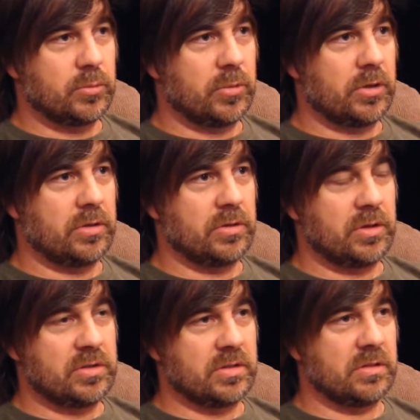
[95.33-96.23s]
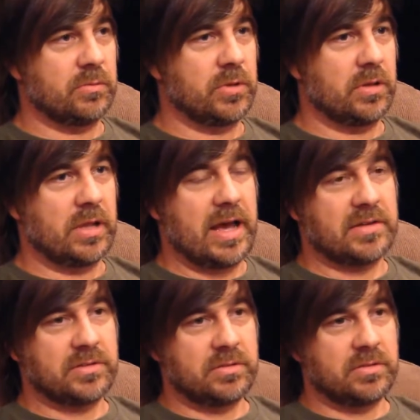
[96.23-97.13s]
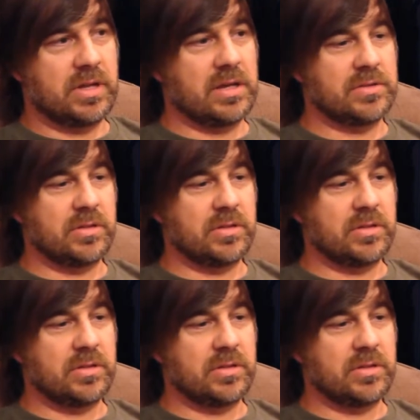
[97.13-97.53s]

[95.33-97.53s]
on his one of the last days